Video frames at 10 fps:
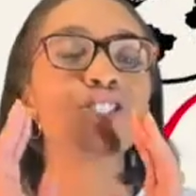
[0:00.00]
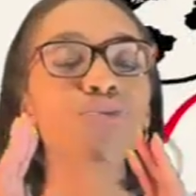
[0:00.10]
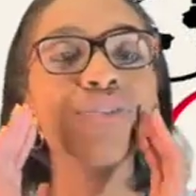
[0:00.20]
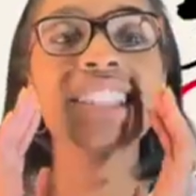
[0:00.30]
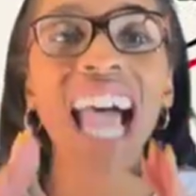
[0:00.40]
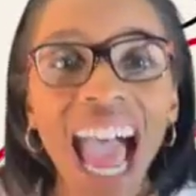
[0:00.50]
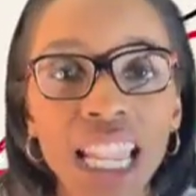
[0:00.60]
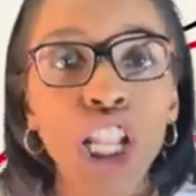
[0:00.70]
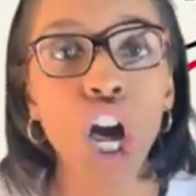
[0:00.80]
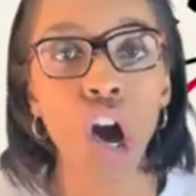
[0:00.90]
Do not
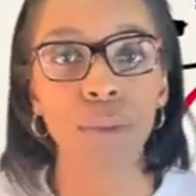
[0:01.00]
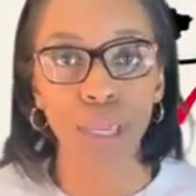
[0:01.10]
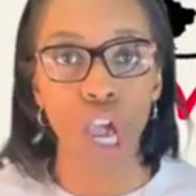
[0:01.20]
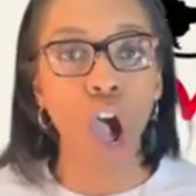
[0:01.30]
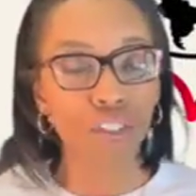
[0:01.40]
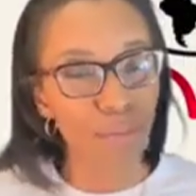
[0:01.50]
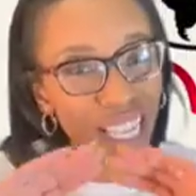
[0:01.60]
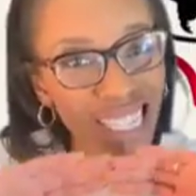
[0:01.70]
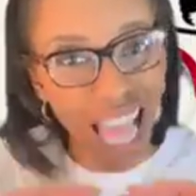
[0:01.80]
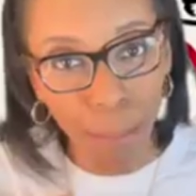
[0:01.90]
log me off,
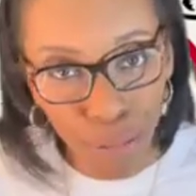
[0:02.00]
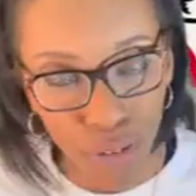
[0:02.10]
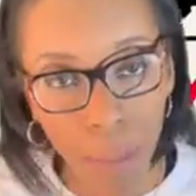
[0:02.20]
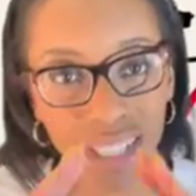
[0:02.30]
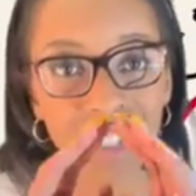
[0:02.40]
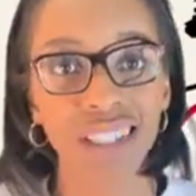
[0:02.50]
because I promise